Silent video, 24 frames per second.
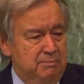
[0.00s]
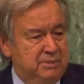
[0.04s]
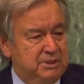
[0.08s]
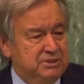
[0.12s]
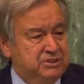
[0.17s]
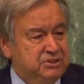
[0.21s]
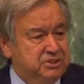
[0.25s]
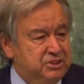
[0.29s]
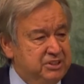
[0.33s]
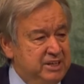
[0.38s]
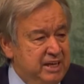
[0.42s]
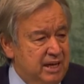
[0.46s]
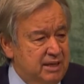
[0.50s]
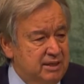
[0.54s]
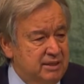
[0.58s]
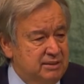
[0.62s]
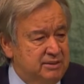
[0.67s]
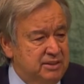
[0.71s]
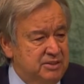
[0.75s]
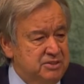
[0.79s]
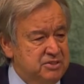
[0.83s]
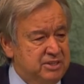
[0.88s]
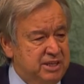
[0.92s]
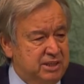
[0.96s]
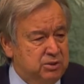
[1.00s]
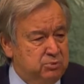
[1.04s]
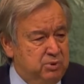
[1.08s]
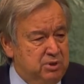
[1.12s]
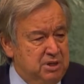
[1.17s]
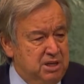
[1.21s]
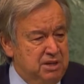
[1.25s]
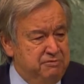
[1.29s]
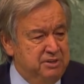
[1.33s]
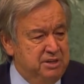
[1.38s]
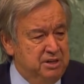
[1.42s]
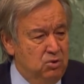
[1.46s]
But the reality is that
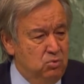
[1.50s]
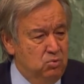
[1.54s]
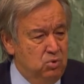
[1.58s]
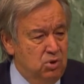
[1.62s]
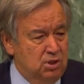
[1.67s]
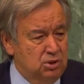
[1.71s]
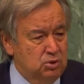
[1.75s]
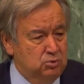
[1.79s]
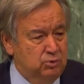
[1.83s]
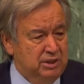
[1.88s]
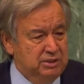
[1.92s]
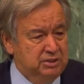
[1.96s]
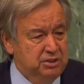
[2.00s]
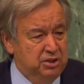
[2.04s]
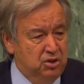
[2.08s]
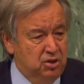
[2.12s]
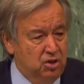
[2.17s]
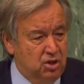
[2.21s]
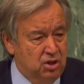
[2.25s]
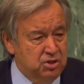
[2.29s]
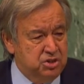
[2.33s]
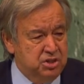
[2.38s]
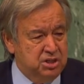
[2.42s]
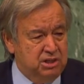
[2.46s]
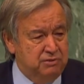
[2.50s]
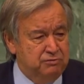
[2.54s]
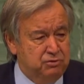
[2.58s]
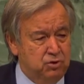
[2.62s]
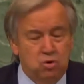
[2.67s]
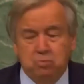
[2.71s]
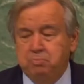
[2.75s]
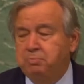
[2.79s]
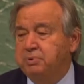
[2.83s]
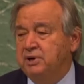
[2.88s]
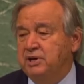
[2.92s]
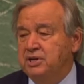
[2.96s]
we live in a world where the logic of
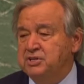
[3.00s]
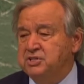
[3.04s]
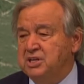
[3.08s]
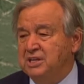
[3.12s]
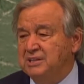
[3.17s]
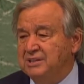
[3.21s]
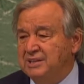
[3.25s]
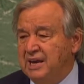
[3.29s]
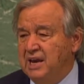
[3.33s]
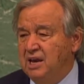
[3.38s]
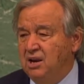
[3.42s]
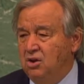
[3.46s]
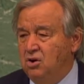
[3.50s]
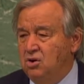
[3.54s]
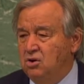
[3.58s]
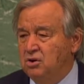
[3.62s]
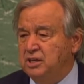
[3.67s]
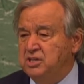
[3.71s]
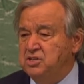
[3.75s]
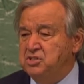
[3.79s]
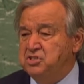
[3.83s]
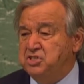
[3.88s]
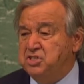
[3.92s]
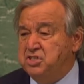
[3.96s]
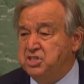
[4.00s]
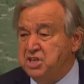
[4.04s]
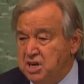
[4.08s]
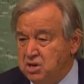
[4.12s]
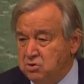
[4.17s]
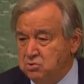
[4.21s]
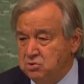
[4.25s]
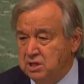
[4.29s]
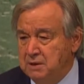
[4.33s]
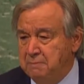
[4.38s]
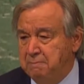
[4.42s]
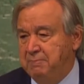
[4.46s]
cooperation and dialogue is the
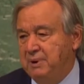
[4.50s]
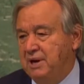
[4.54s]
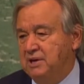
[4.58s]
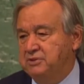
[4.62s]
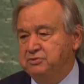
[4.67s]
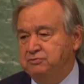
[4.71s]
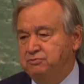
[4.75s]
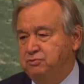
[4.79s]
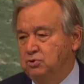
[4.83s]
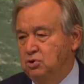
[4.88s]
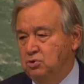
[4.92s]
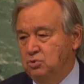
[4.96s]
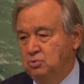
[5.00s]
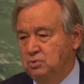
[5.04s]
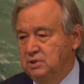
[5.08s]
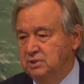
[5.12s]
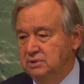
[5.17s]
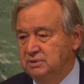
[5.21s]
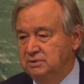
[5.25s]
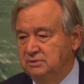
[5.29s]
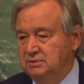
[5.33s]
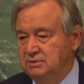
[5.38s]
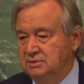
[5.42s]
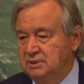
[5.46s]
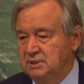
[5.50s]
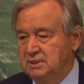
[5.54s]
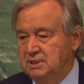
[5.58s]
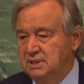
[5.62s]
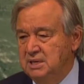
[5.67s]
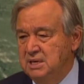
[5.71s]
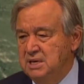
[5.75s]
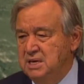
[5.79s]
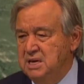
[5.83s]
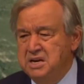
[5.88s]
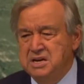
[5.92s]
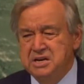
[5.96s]
only path forward.
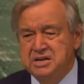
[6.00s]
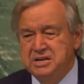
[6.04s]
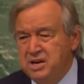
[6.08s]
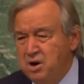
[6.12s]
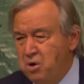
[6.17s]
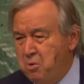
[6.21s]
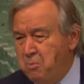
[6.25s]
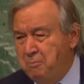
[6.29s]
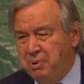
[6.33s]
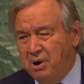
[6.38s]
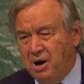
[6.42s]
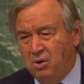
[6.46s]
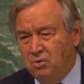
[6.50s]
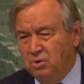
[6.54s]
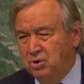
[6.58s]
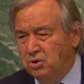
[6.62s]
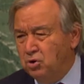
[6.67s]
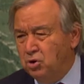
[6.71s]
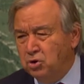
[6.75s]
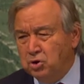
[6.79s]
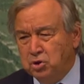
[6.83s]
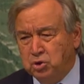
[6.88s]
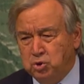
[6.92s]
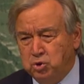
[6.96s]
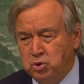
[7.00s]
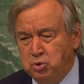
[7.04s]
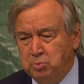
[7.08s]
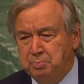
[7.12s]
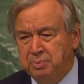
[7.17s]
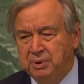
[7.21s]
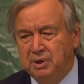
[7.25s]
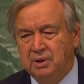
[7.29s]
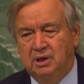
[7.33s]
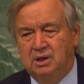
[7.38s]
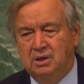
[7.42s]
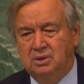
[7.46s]
No power or
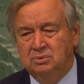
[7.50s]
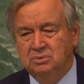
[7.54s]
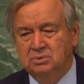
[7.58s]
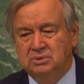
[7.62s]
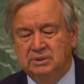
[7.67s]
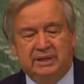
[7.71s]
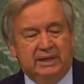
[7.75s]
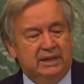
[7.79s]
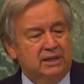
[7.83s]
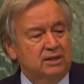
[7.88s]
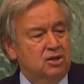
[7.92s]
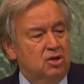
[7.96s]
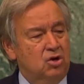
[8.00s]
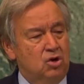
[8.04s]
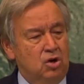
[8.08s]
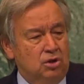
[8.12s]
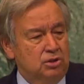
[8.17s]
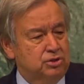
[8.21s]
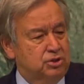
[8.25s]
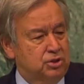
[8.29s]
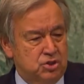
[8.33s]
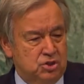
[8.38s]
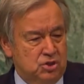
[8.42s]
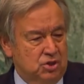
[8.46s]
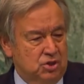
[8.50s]
group alone can call the